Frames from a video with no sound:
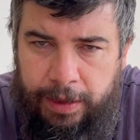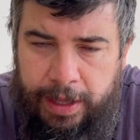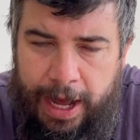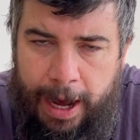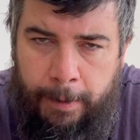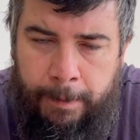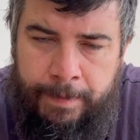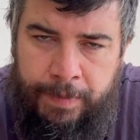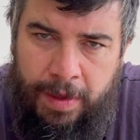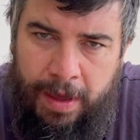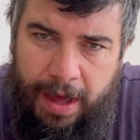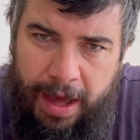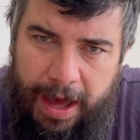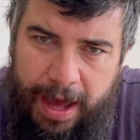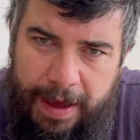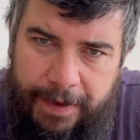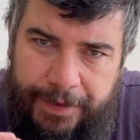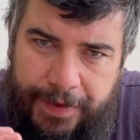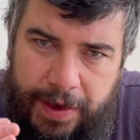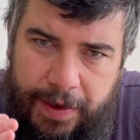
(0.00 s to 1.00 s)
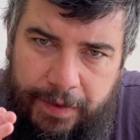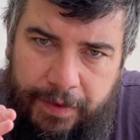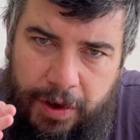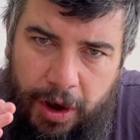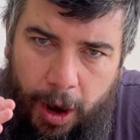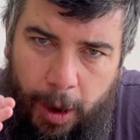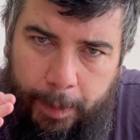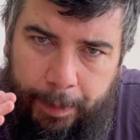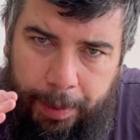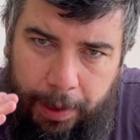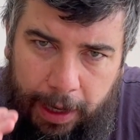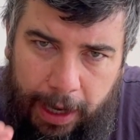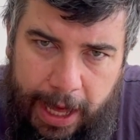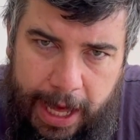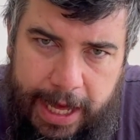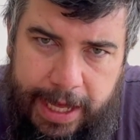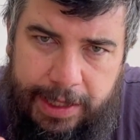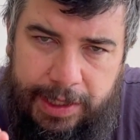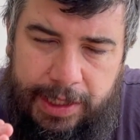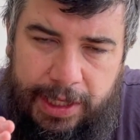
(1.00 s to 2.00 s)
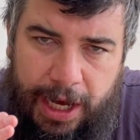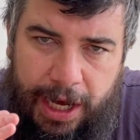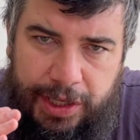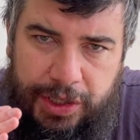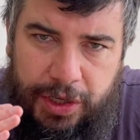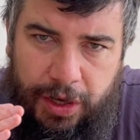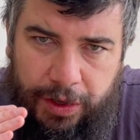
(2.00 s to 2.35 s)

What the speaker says: Now, if you've got a plate inside